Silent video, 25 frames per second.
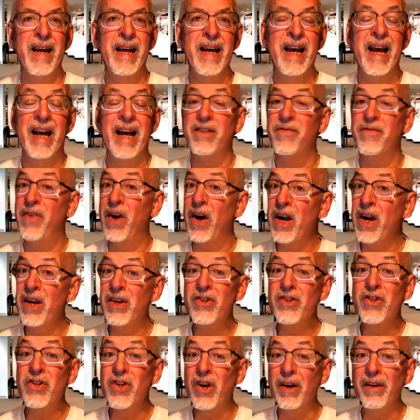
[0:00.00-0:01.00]
It's very
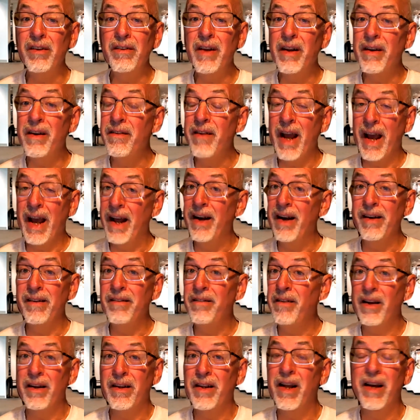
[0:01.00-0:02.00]
uncertain, and
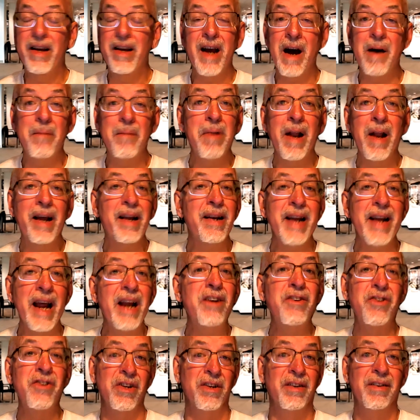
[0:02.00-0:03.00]
the complex
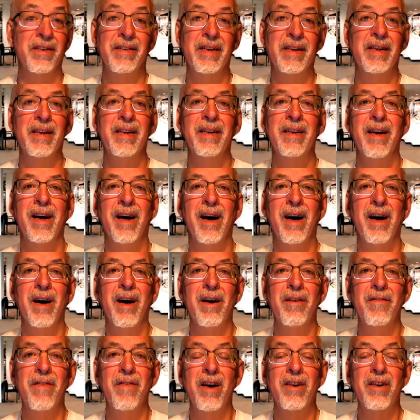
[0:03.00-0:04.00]
nature
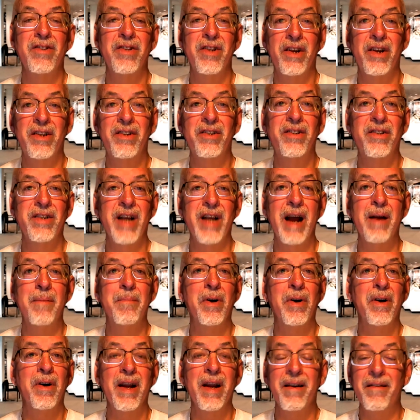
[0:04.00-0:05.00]
of our
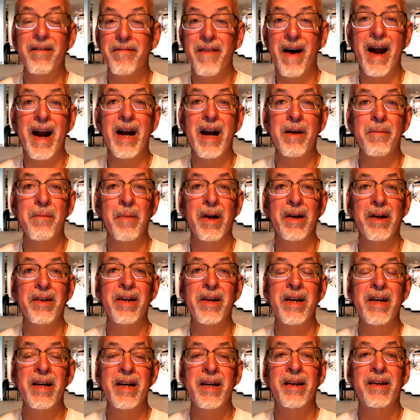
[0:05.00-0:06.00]
cyber environment
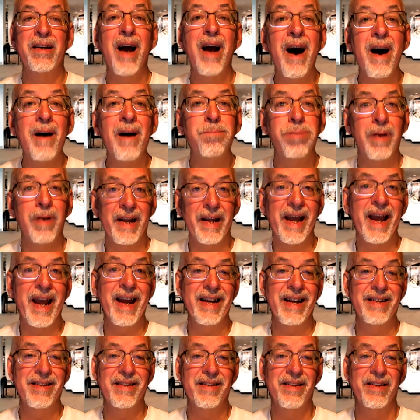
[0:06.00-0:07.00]

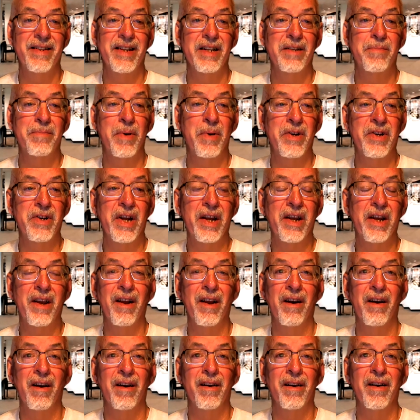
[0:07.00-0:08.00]
complicates this
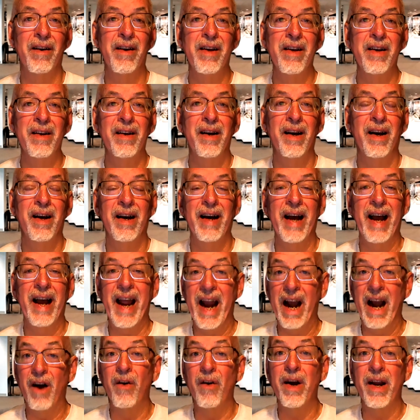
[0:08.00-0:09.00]
particular
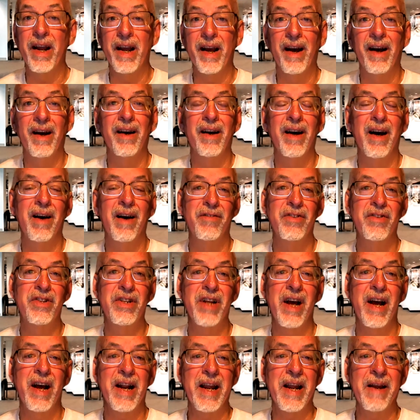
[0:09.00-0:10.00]
area of
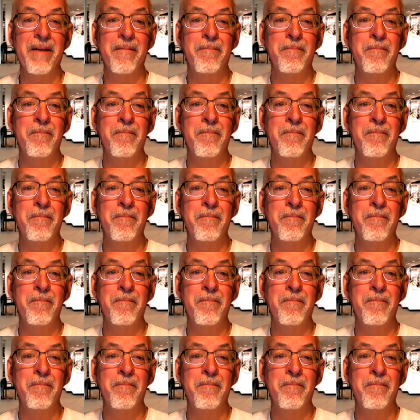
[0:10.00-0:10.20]
study.